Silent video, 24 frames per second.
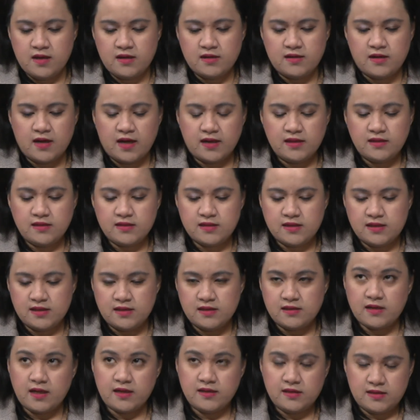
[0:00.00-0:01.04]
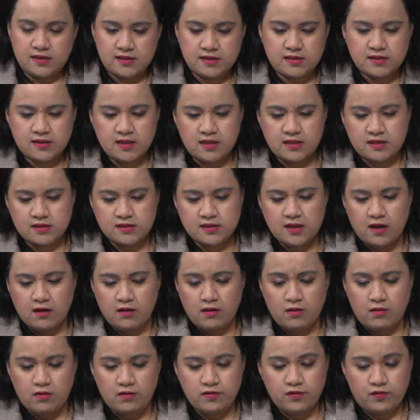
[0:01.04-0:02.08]
1996
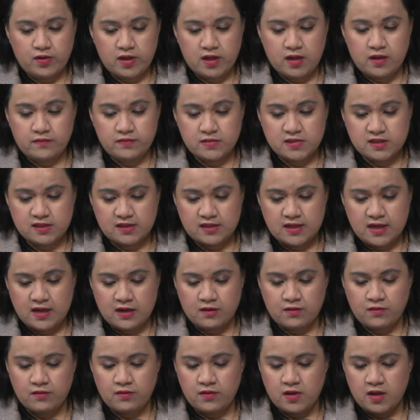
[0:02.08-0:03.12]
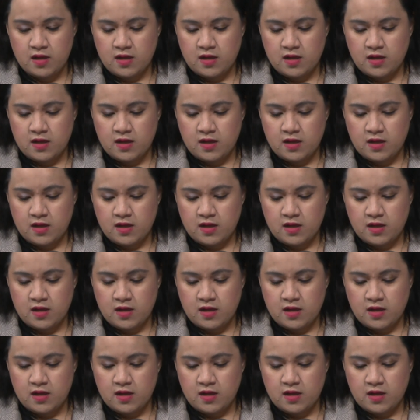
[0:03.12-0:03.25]
all the way up to now,